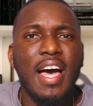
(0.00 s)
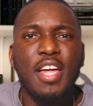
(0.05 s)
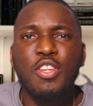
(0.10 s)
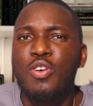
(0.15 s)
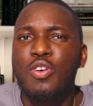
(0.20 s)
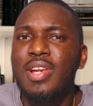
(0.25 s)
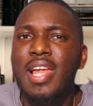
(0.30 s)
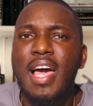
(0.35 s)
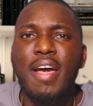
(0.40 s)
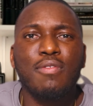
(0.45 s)
and
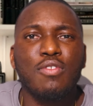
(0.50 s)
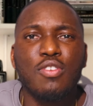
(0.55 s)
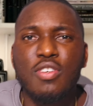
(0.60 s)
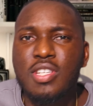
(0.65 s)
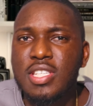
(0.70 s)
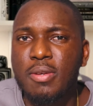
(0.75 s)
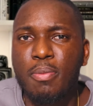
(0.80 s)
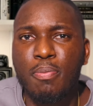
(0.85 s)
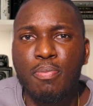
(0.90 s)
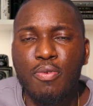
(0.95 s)
your life
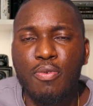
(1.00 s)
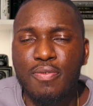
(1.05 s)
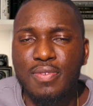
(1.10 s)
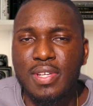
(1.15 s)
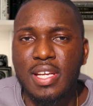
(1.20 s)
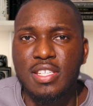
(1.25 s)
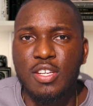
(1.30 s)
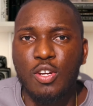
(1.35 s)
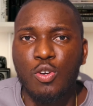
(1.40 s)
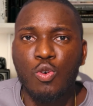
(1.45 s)
just
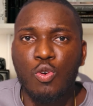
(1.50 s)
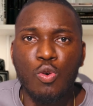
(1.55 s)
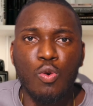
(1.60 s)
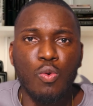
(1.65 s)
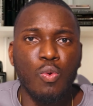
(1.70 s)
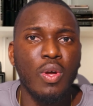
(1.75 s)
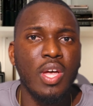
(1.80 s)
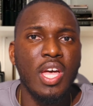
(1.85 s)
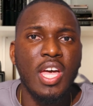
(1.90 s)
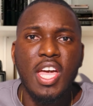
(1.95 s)
improves as a
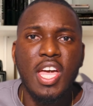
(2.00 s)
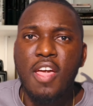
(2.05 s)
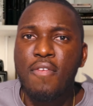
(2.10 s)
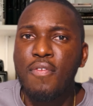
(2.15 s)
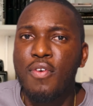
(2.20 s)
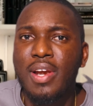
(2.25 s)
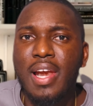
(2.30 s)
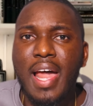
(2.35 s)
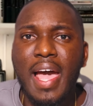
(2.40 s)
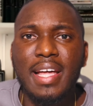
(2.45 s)
whole.
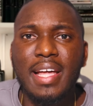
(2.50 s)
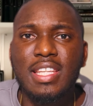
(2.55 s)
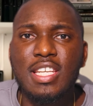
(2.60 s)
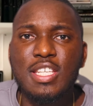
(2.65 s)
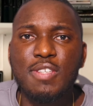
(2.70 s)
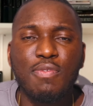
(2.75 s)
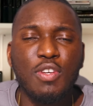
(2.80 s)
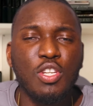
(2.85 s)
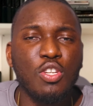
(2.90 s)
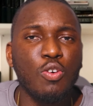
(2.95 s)
If you like
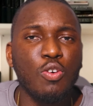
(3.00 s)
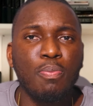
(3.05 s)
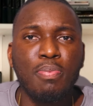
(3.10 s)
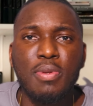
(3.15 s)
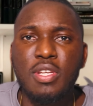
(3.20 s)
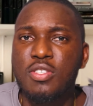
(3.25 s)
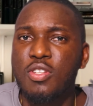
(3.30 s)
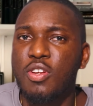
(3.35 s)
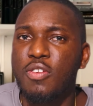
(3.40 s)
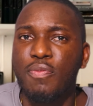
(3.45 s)
this video,
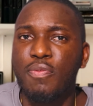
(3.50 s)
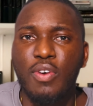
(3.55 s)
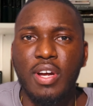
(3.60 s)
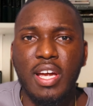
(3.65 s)
please don't